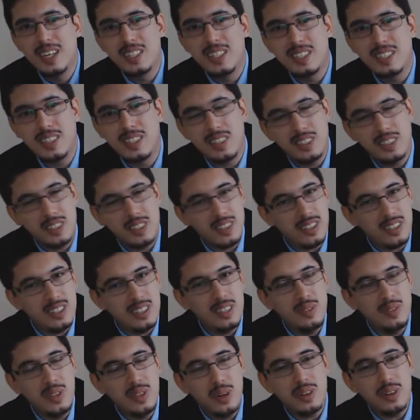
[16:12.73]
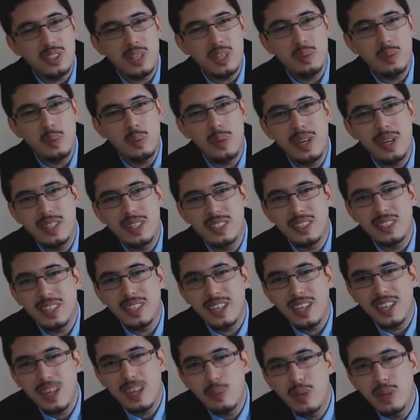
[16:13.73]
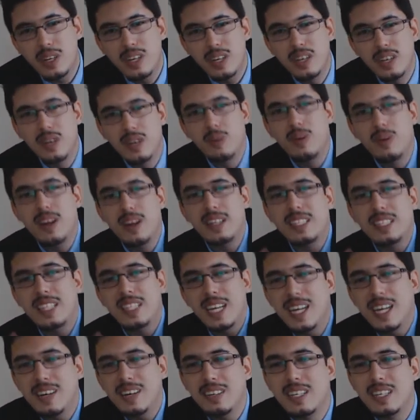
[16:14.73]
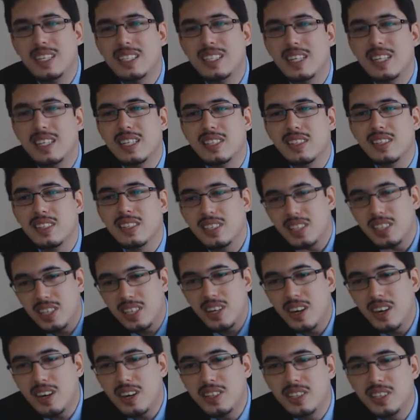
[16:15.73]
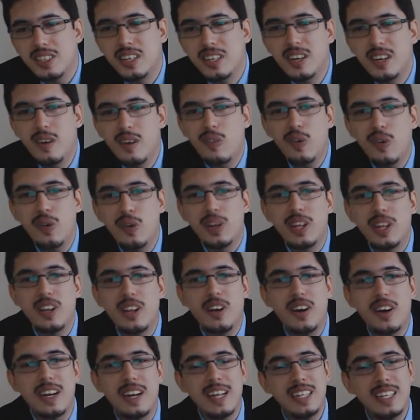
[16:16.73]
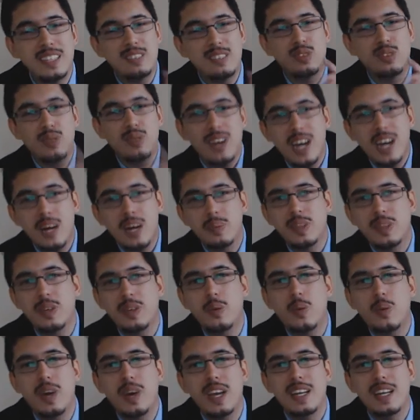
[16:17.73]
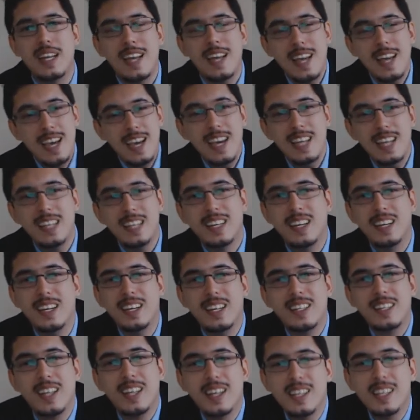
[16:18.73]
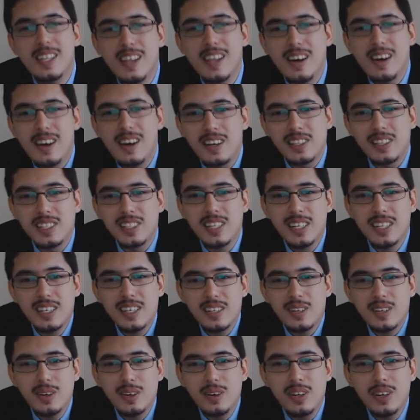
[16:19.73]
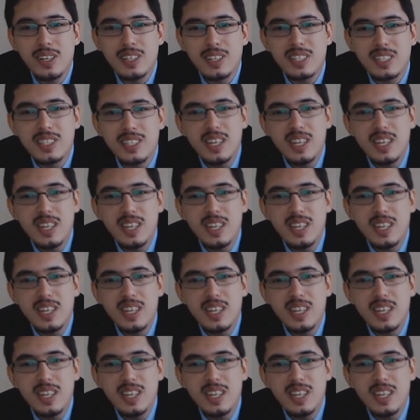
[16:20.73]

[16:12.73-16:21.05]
The Sato kind of locked up a bit into the hairpin, went down his inside, charged for the line and grabbed the win in the last corner.